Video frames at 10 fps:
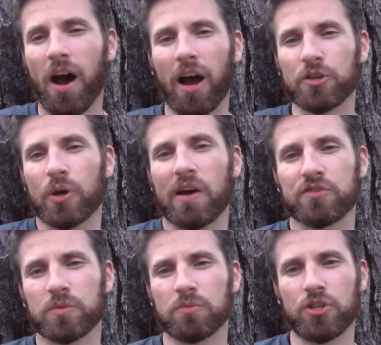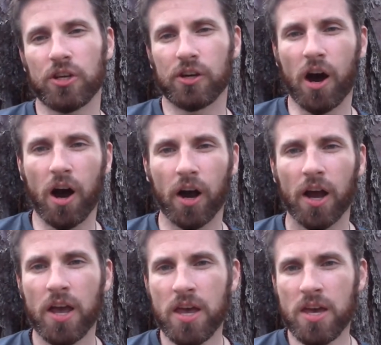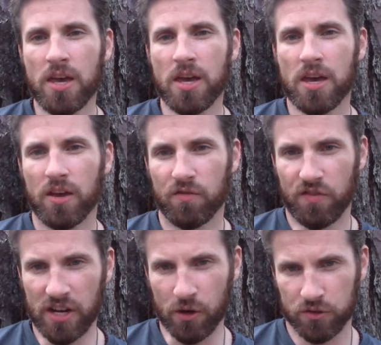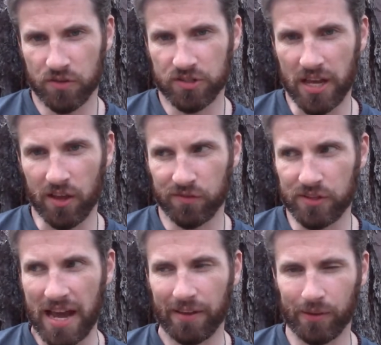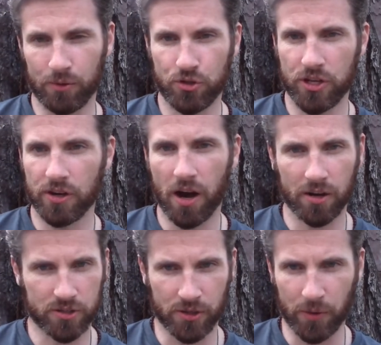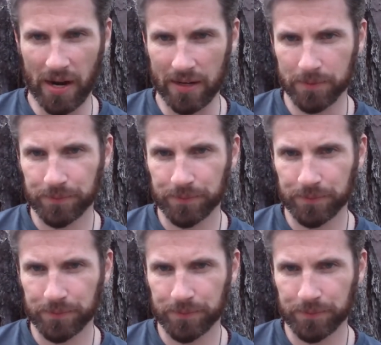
I also have some Qigong videos for sale for download. Qigong is a great